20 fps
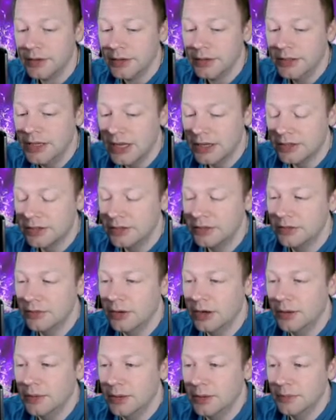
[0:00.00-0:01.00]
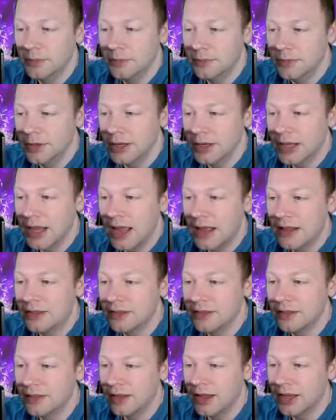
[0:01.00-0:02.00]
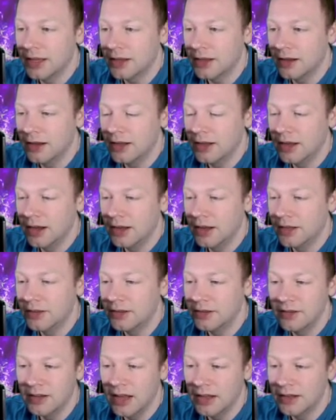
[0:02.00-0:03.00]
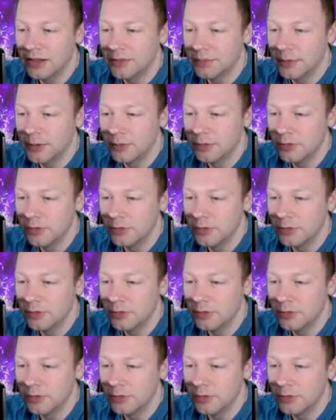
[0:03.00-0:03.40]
Yes, I'm again, like, I understand this, but